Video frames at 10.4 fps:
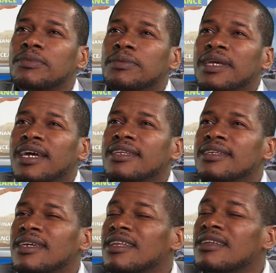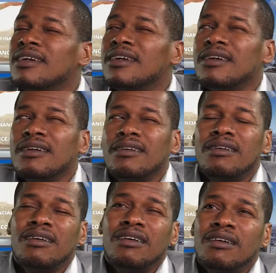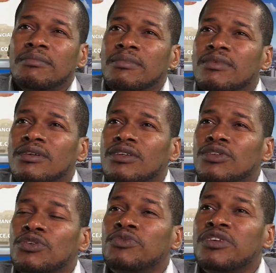would be at the end, you